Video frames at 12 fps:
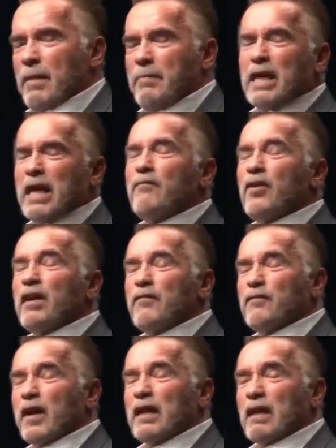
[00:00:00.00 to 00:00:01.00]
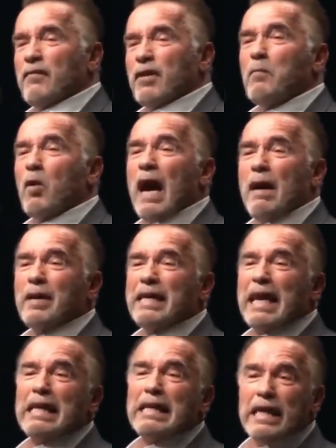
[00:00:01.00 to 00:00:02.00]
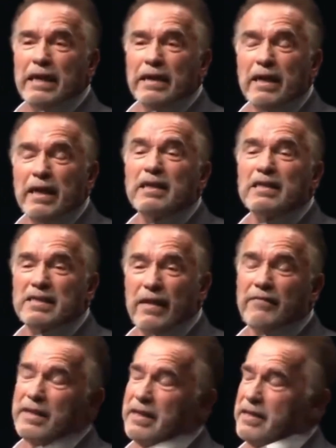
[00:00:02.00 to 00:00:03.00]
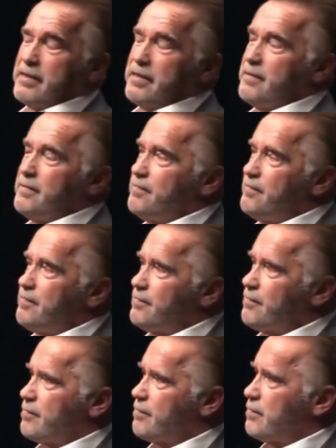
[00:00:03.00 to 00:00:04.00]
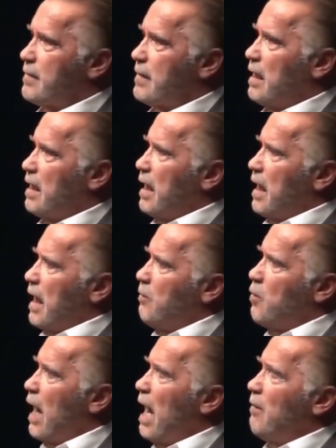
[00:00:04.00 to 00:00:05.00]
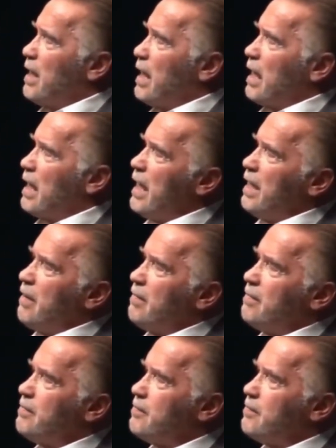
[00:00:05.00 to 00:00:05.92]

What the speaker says: I became very friendly with Muhammad Ali in the 70s. And Muhammad Ali